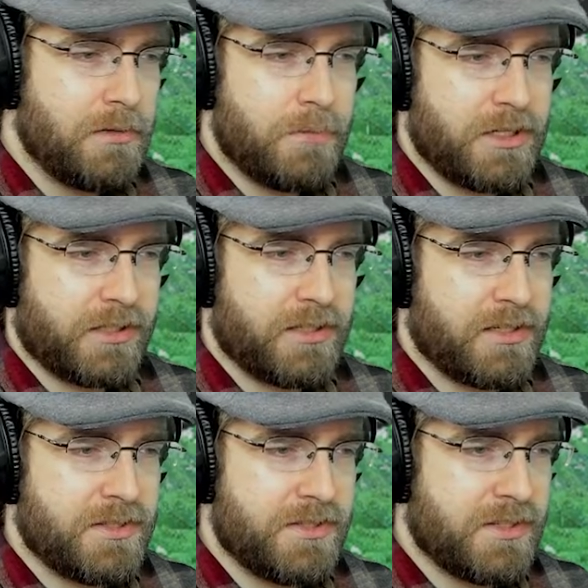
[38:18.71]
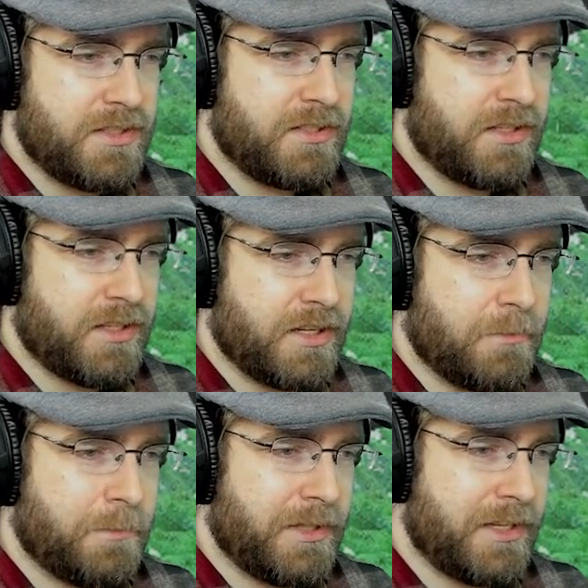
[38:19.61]
Projectiles, easily cut
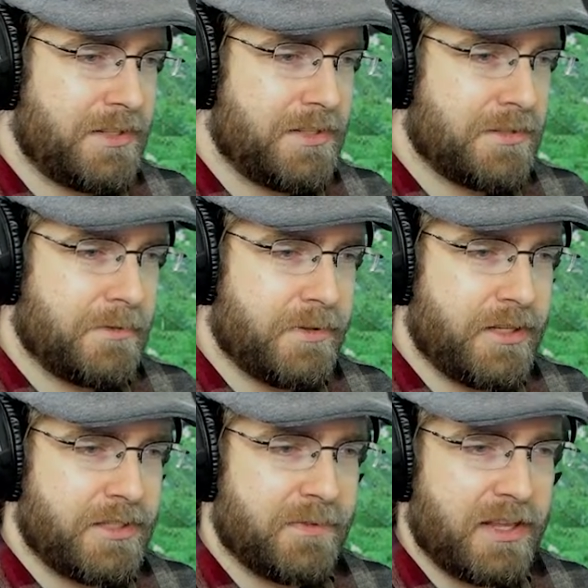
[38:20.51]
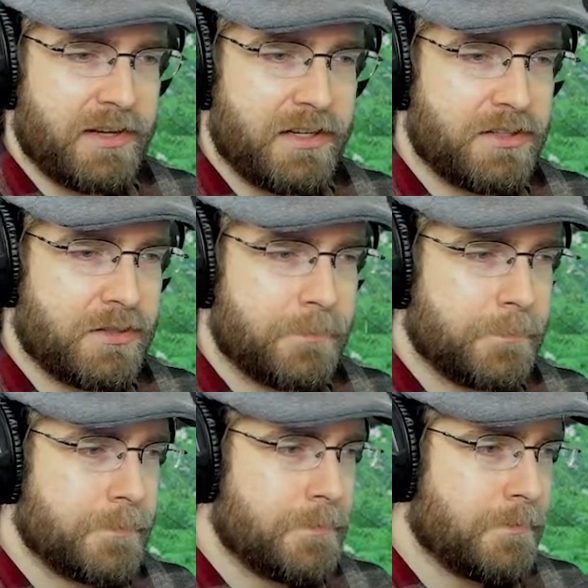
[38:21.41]
plants, things of that nature.
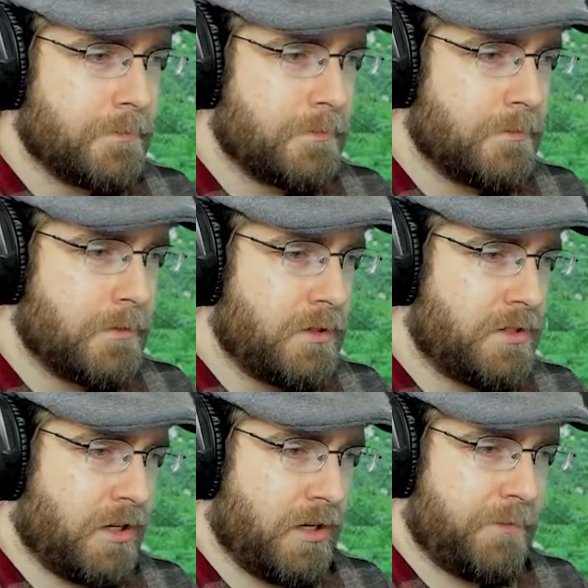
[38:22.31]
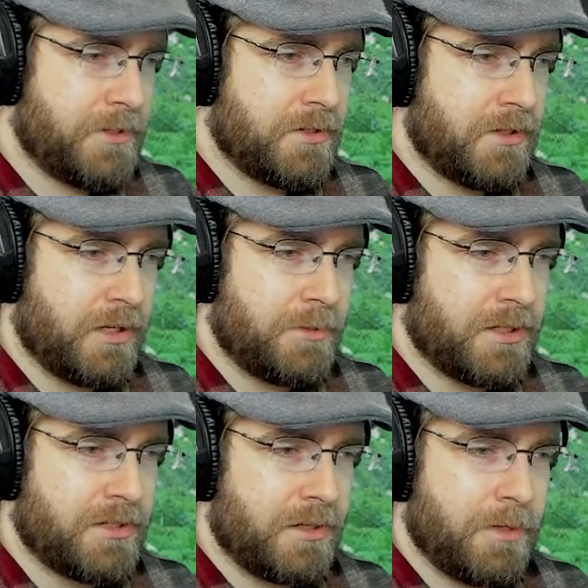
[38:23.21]
Strong physical
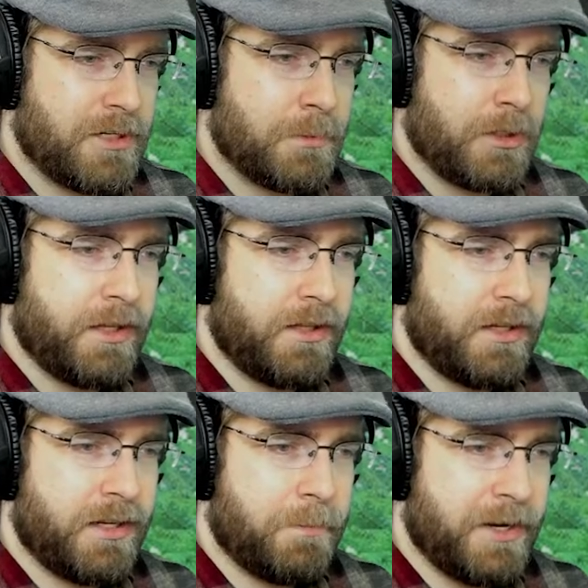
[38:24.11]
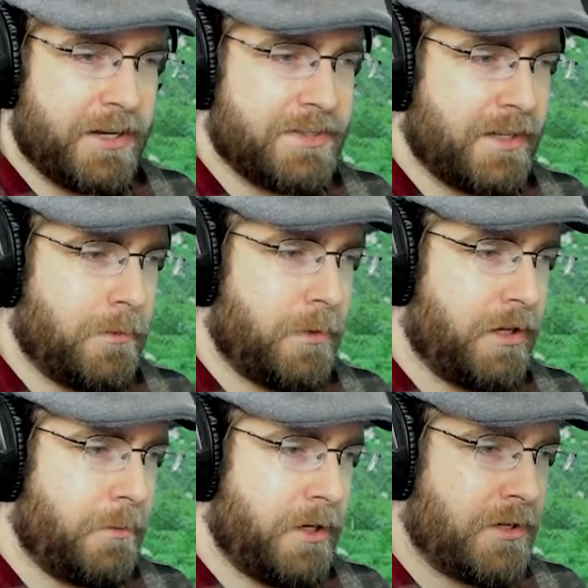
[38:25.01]
objects are much more likely to get past that
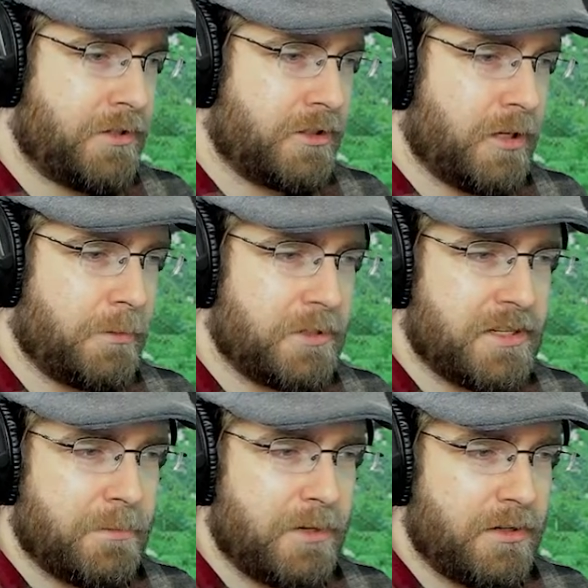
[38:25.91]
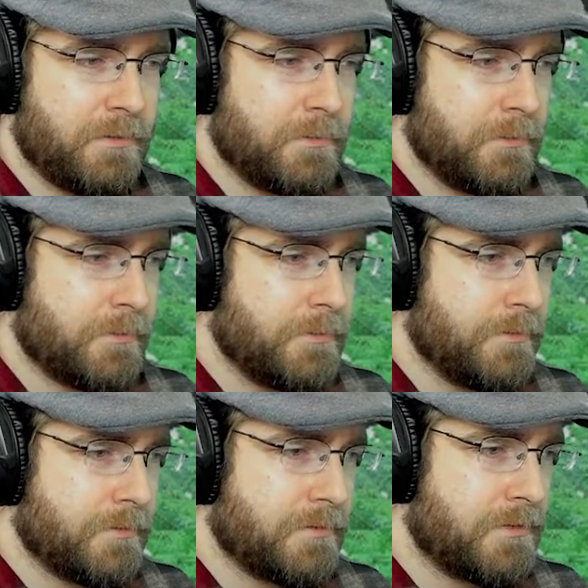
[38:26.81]
weak wind you're able to summon.
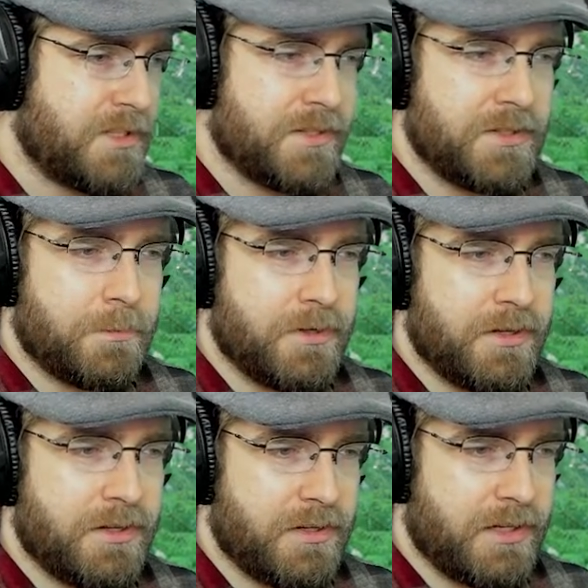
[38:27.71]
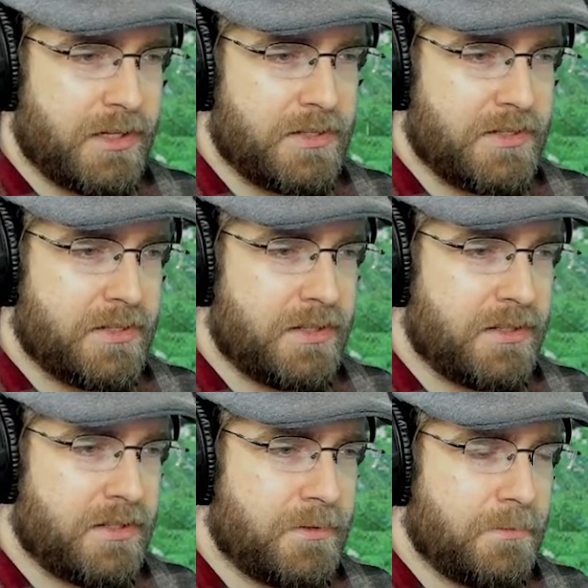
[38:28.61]
It's also pretty good against
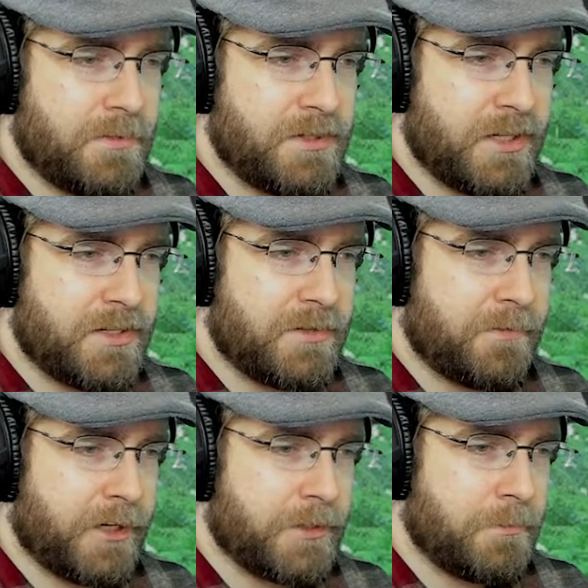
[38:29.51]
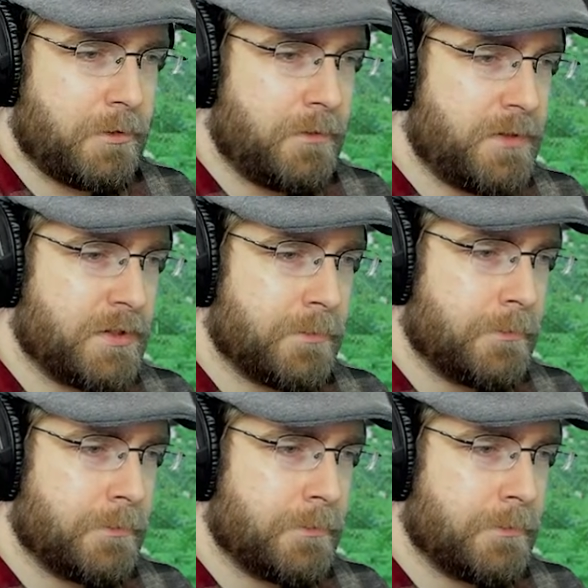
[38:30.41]
status effect moves.